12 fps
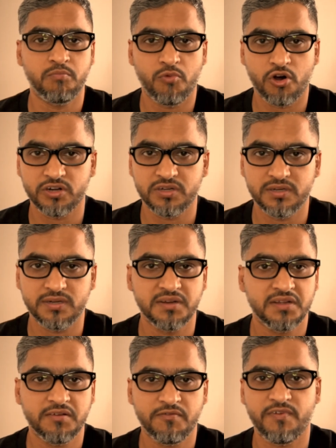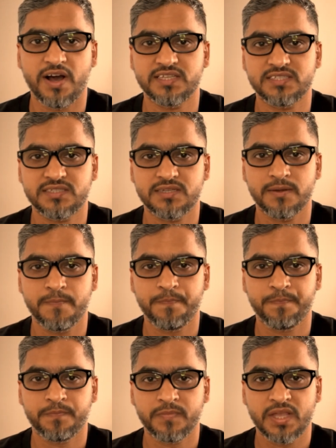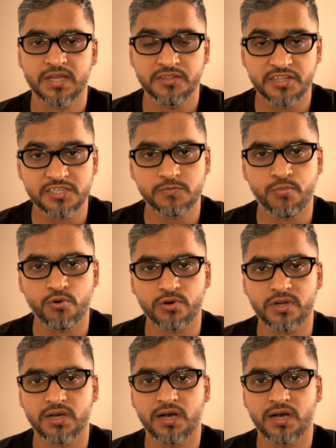modern, fast. This port